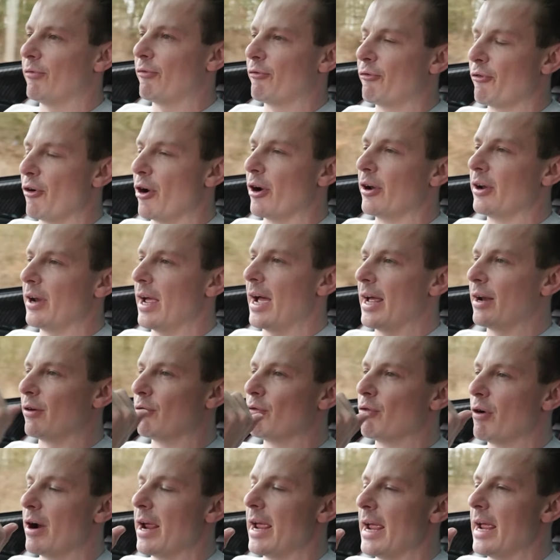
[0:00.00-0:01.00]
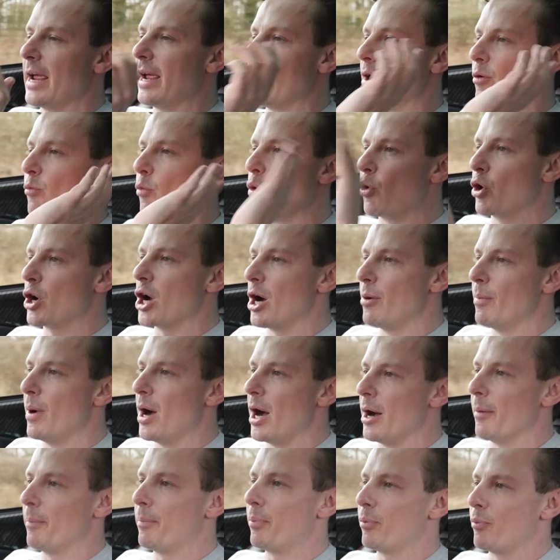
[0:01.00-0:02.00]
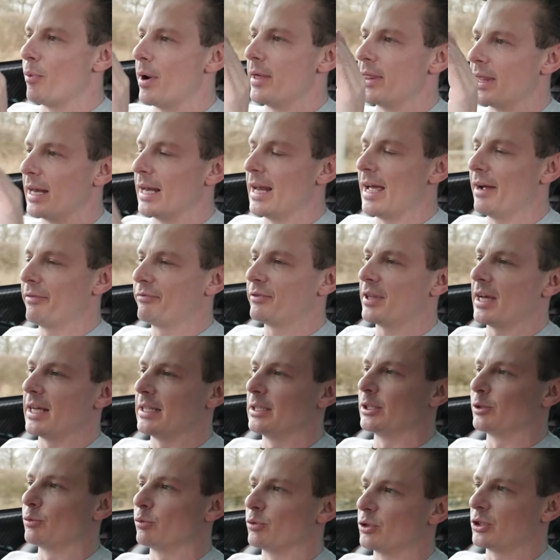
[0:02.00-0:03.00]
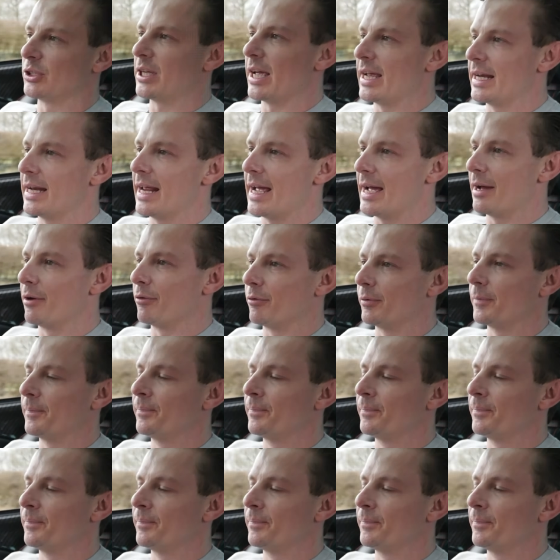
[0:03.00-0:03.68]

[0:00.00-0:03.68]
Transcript: front and rear will come up where the left hand will stay down.